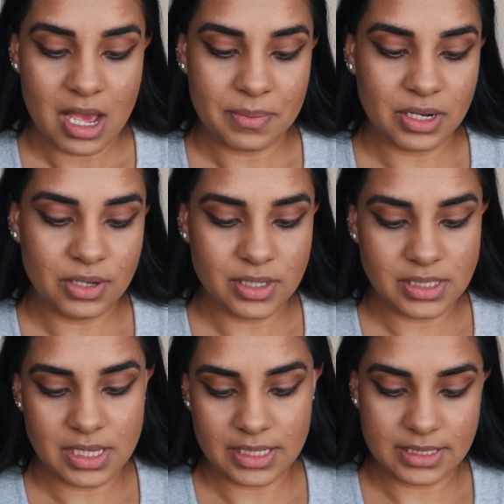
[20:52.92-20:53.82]
I'm gonna use
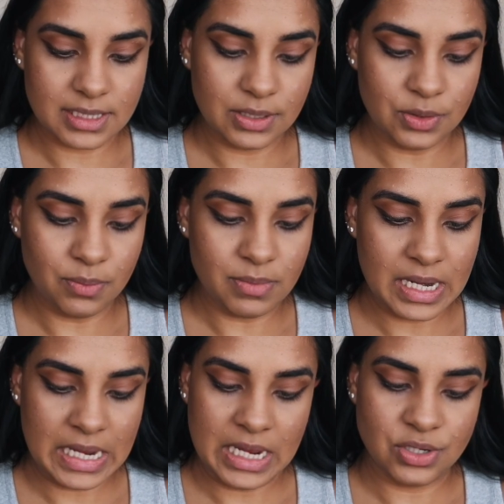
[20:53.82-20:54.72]
this little
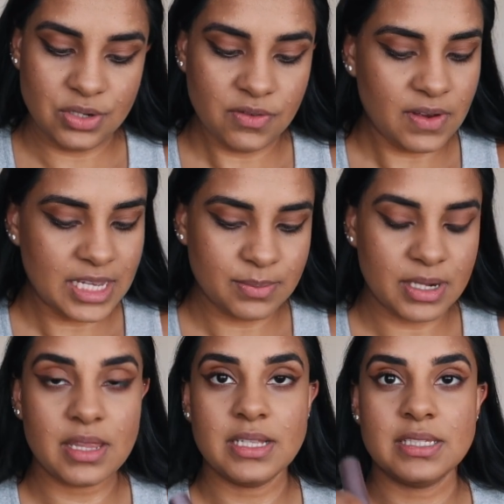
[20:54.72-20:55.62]
mini Too Faced
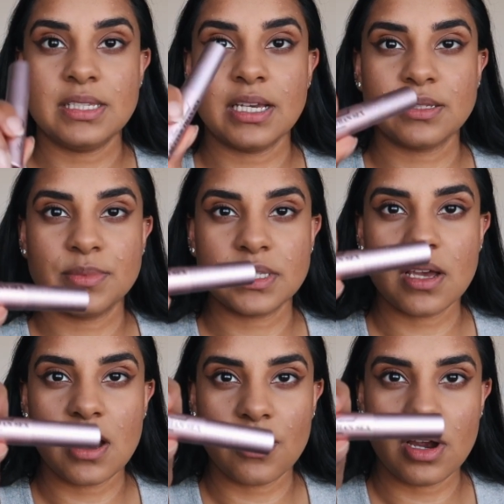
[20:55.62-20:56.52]
Better Than Sex
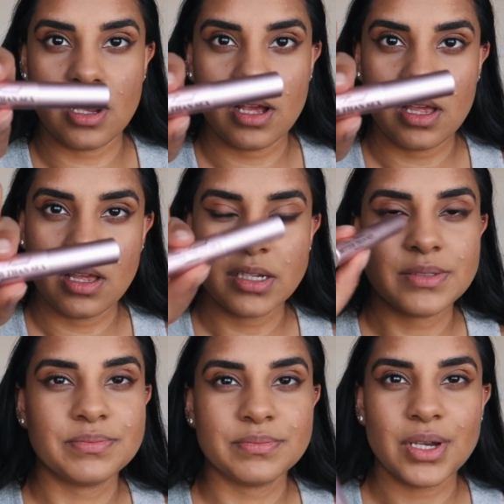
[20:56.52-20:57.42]
mascara.
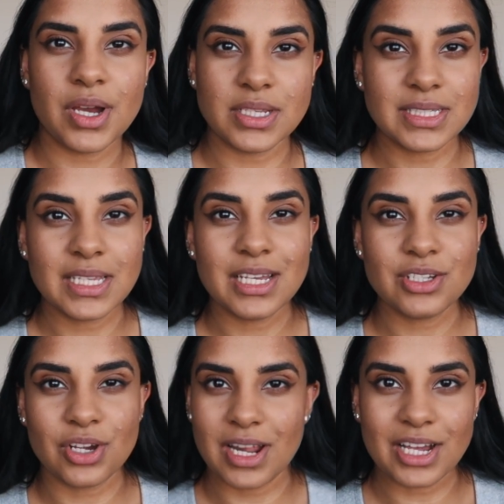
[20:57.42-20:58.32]
Personally, I
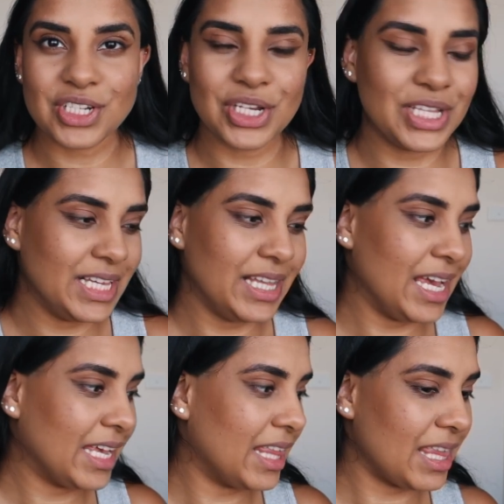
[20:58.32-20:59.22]
don't actually
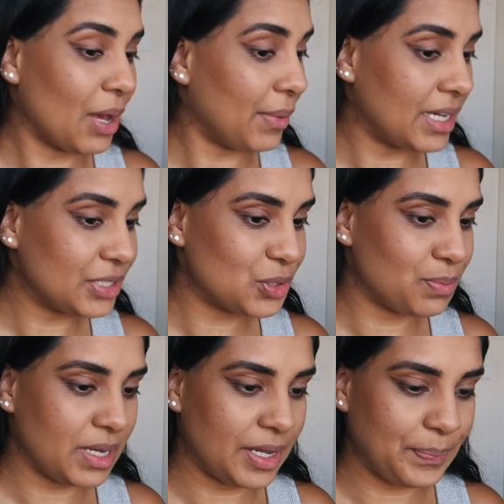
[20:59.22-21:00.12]
like it that much,
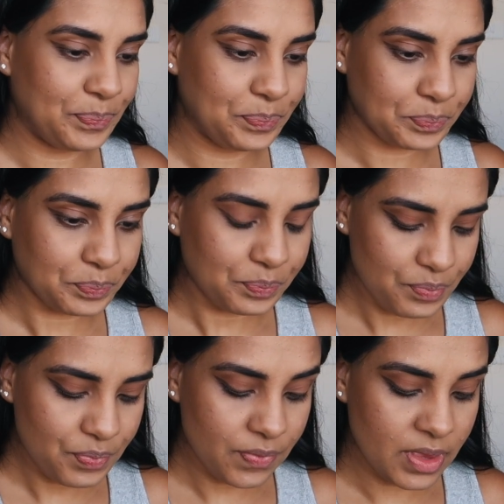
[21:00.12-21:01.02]
but
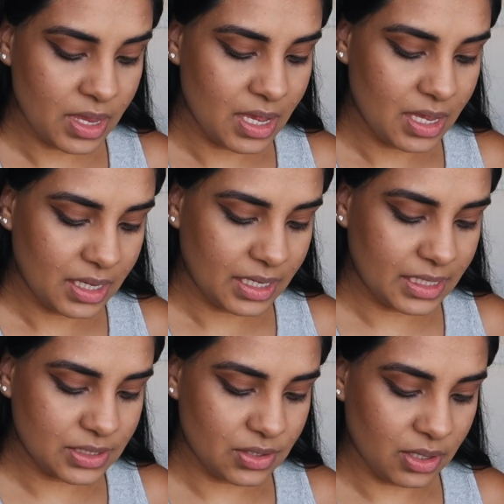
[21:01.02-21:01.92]

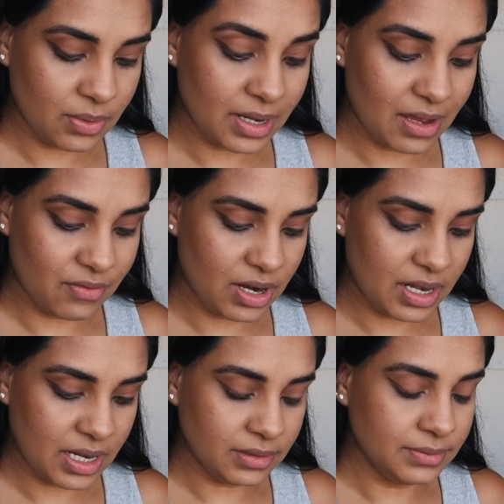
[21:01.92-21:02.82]
it's the only one I have right
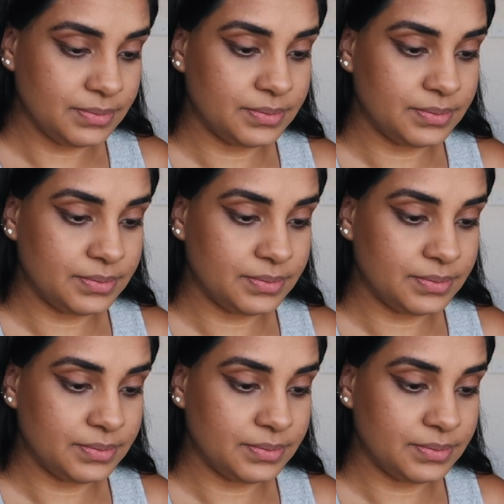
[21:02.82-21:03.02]
now.